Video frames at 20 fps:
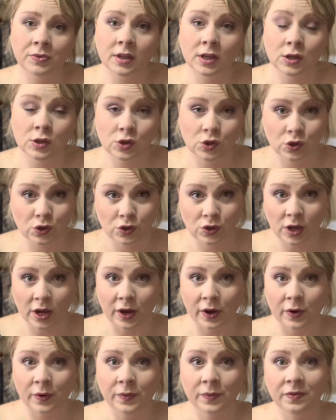
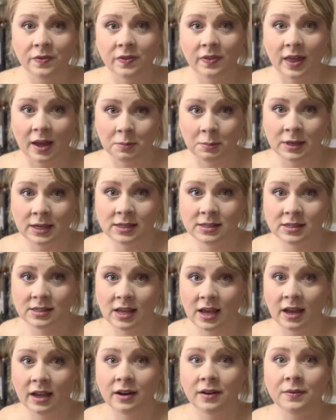So that being
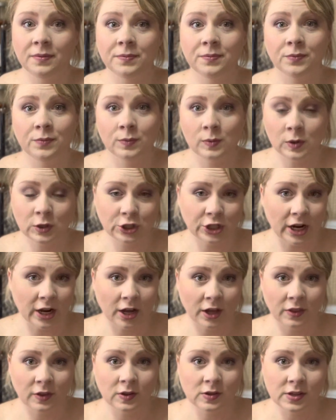said, we'll check
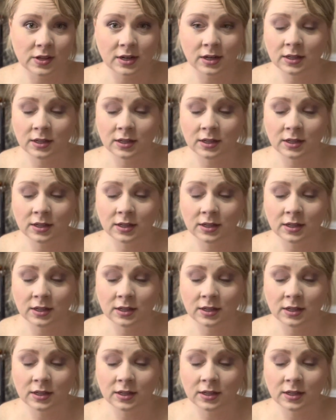on those in a